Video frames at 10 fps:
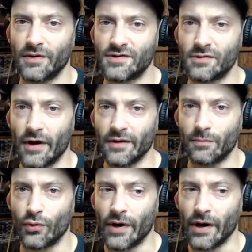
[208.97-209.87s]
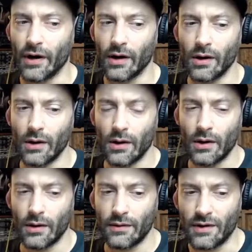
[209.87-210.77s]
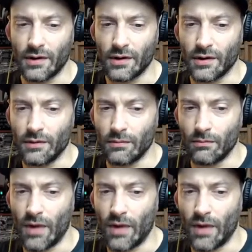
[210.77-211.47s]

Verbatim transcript: He's trying to bring the